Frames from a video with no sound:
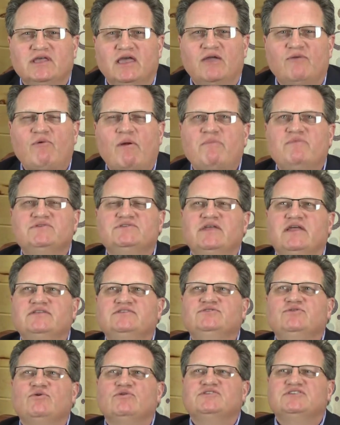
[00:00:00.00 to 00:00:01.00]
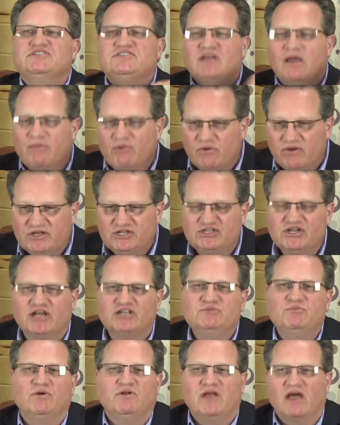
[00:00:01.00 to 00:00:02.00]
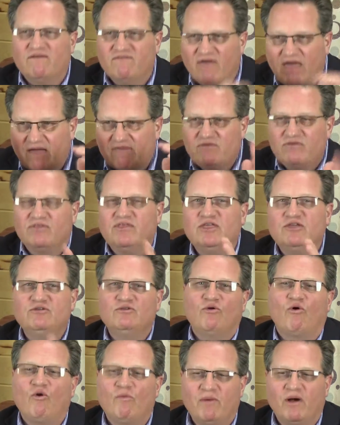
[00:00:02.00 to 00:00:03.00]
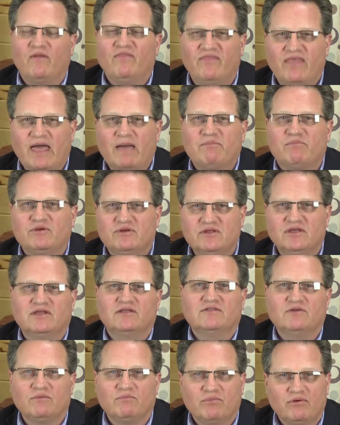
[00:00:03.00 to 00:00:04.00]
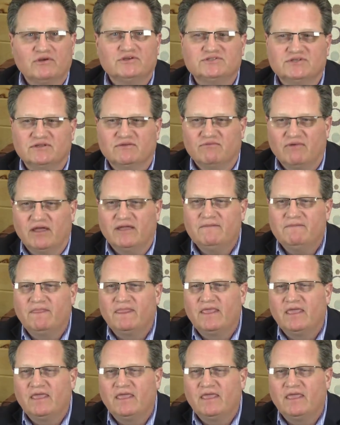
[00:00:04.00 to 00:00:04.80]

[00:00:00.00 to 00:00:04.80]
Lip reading: It represents your summary judgment of everything you know about that particular person, right?